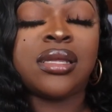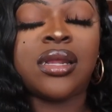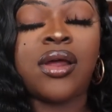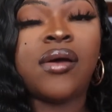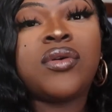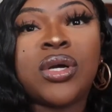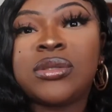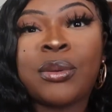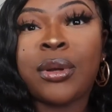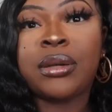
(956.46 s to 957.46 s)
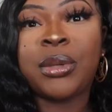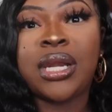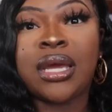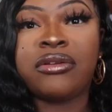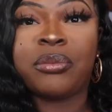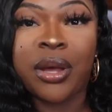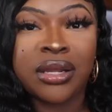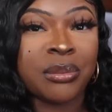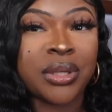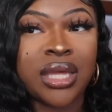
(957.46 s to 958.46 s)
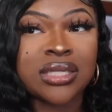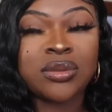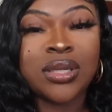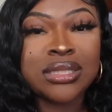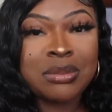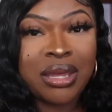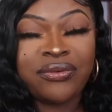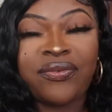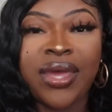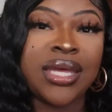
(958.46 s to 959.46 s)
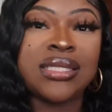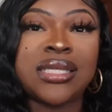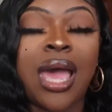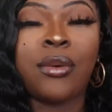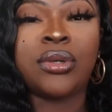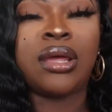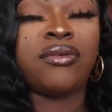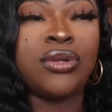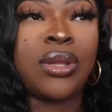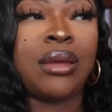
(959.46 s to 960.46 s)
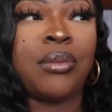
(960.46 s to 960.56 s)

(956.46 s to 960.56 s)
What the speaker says: you know, of course people are gonna be negative about it, but guess what? It's my face. I would never do like